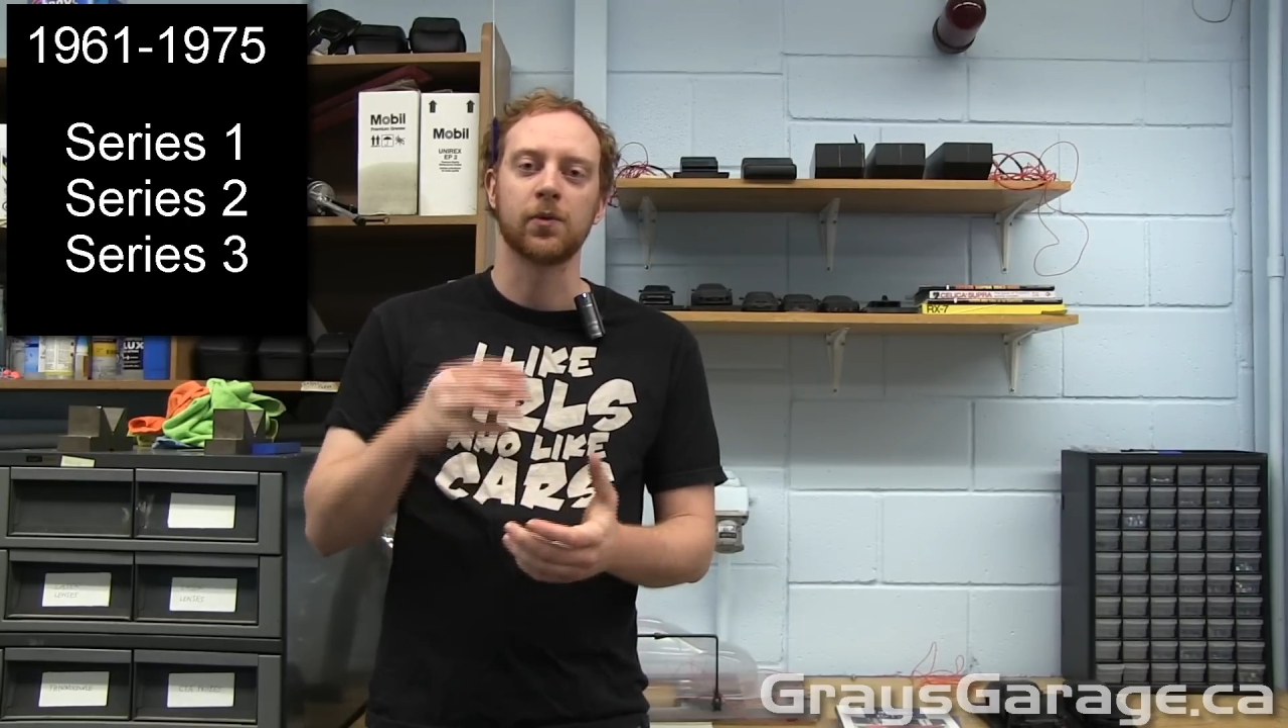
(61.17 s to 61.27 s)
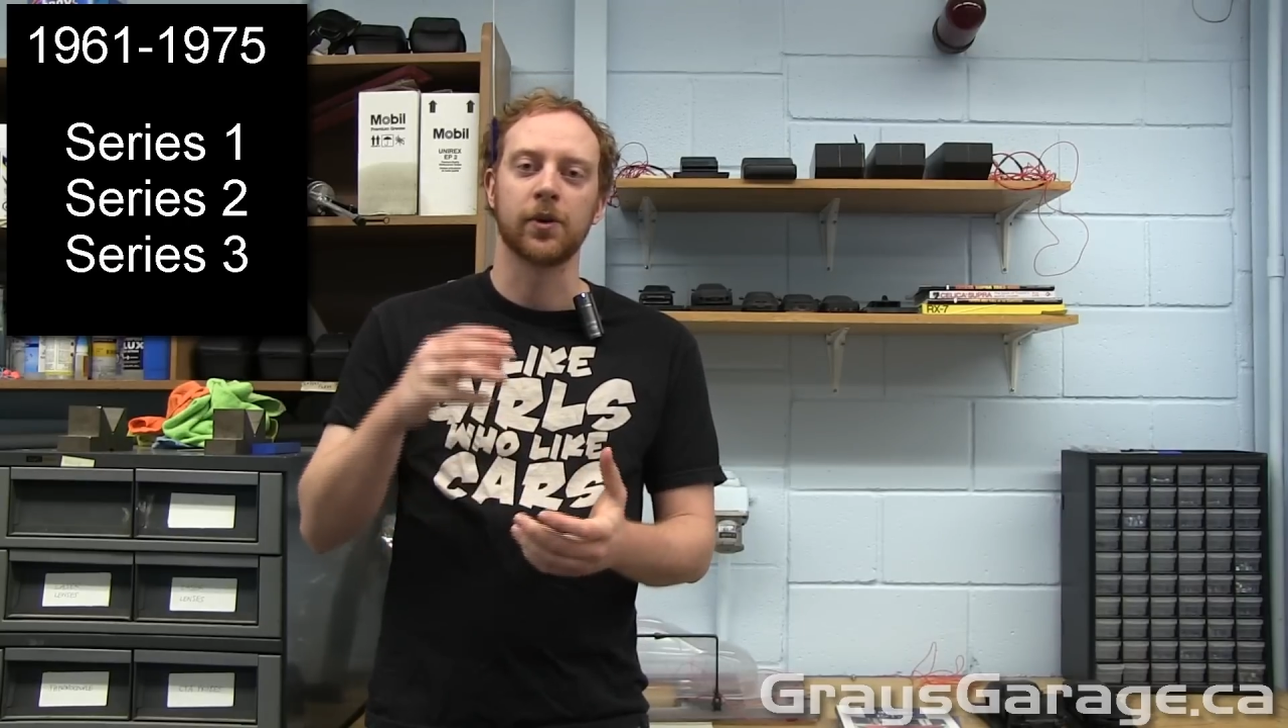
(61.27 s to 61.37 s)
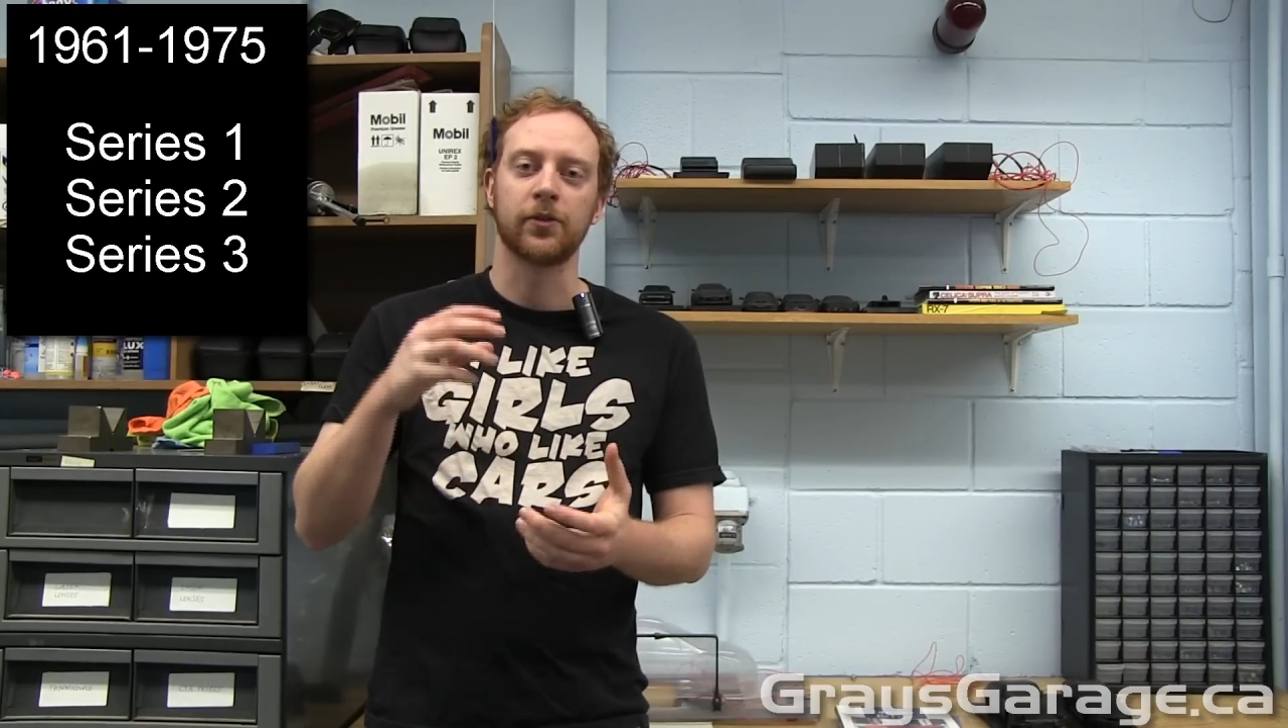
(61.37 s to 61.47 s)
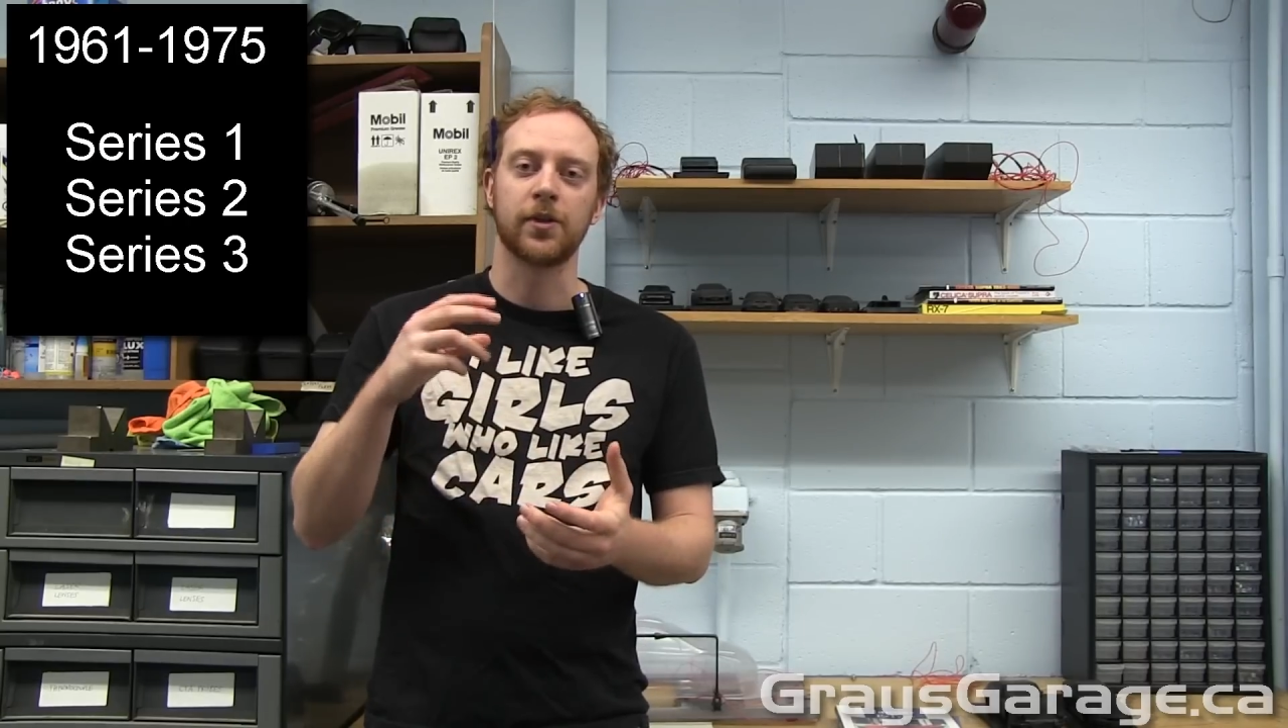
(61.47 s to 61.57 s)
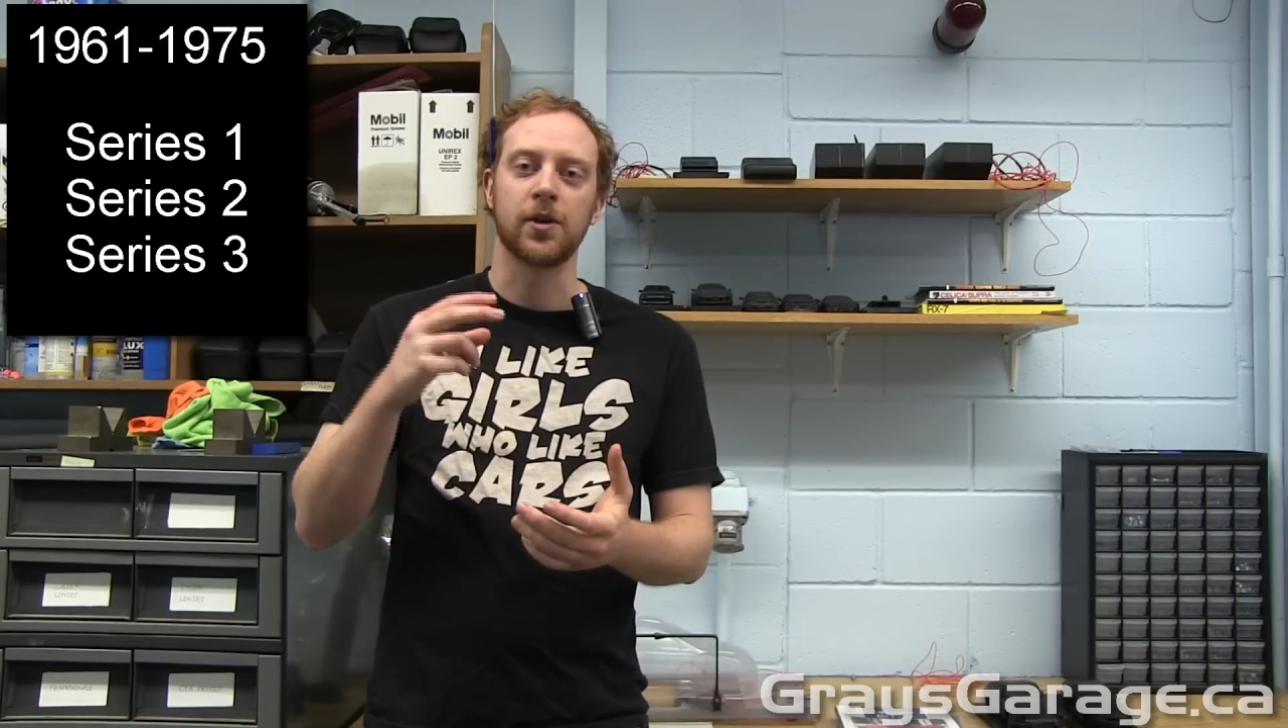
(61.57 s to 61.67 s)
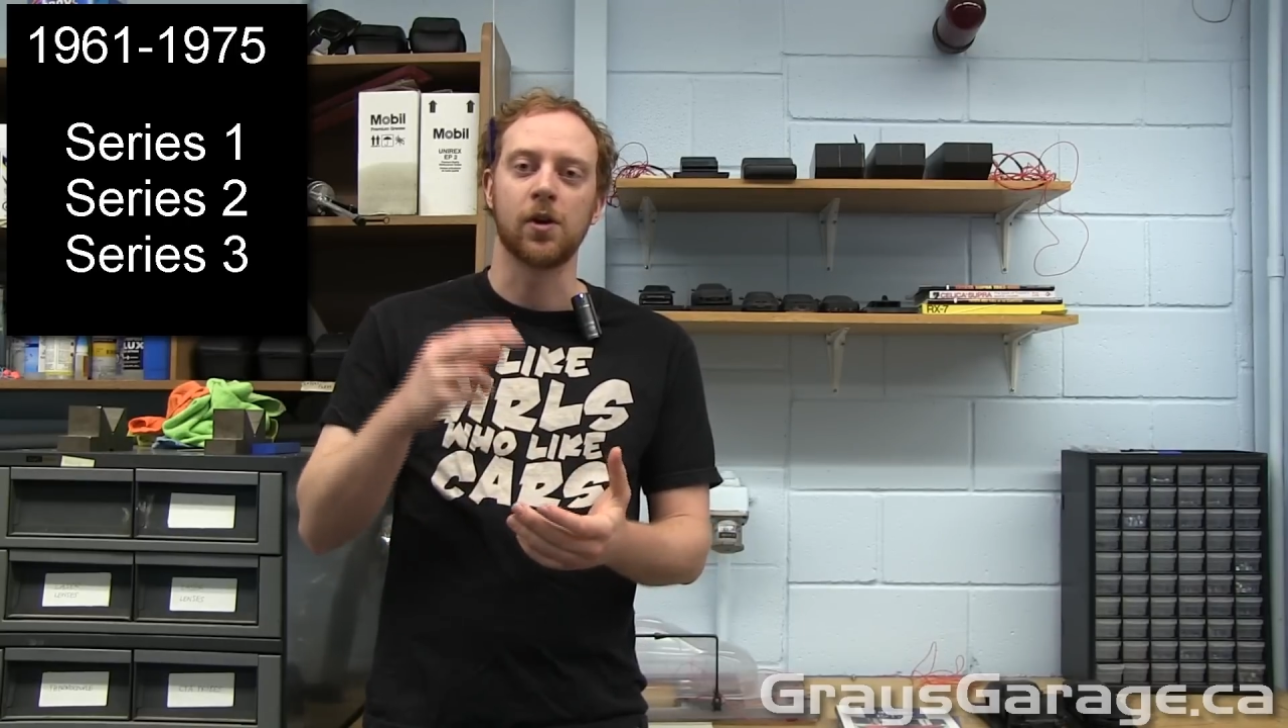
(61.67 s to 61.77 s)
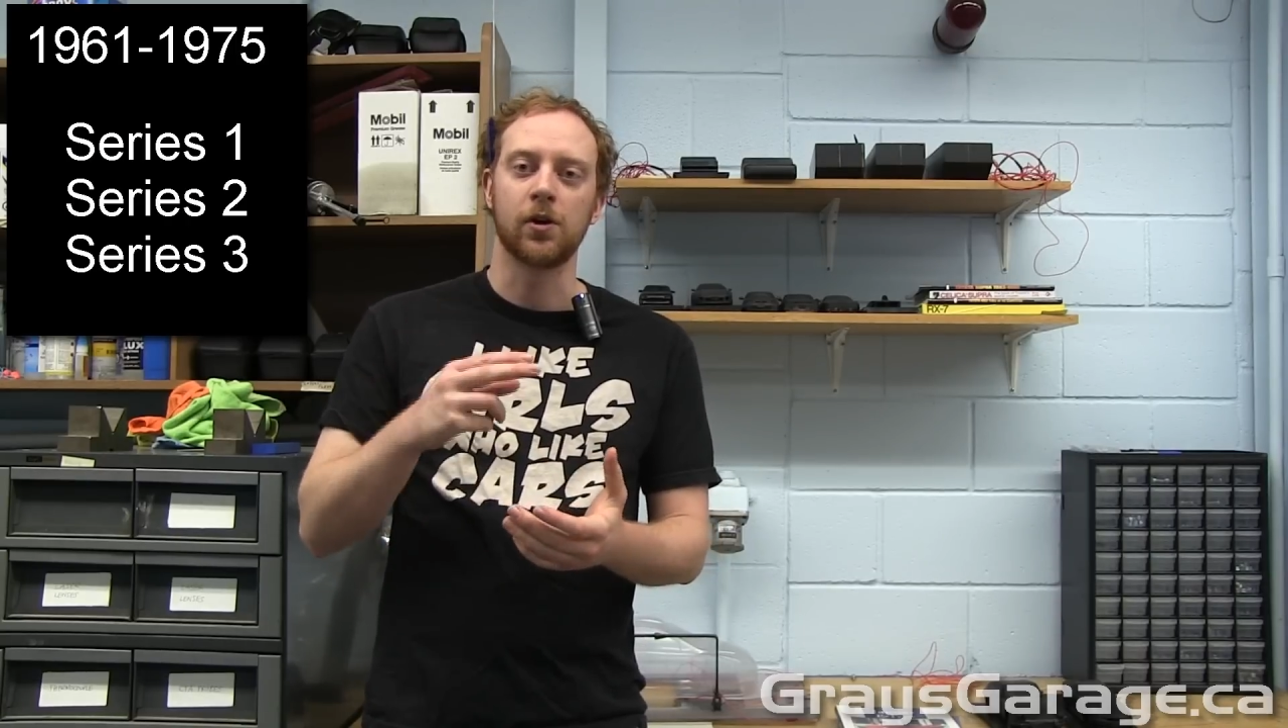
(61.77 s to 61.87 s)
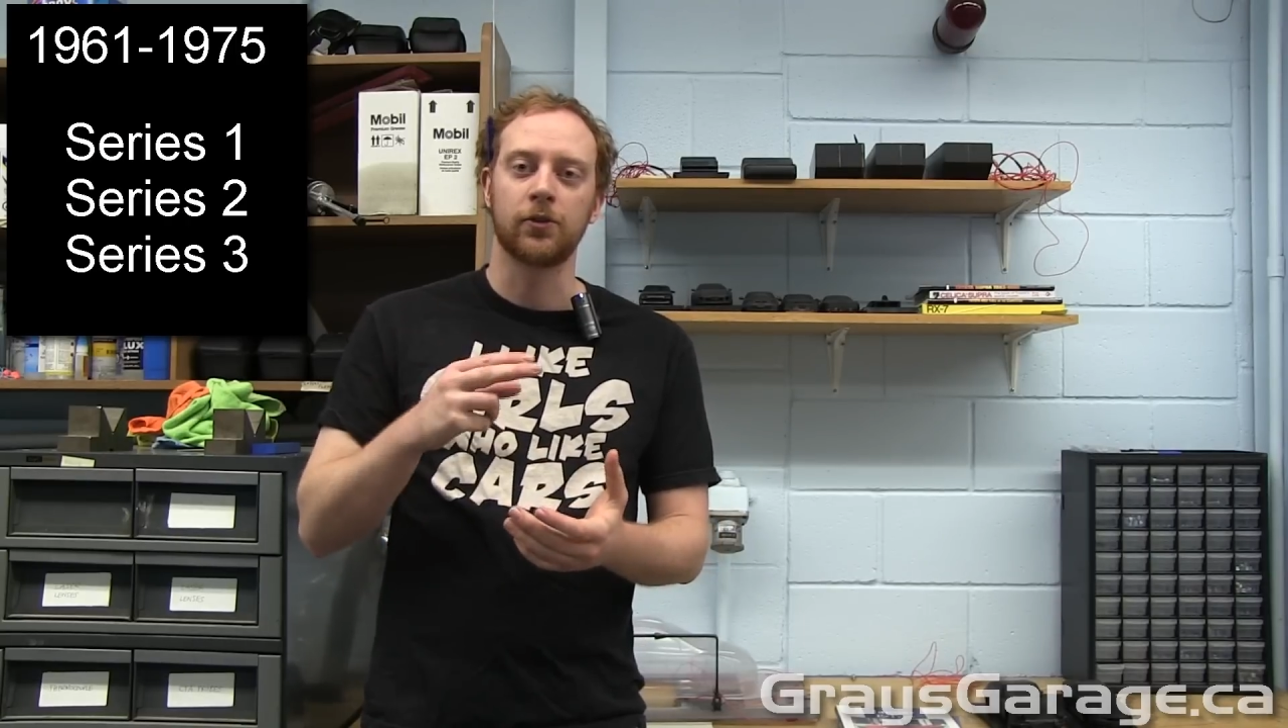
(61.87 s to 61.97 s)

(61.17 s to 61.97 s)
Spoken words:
was the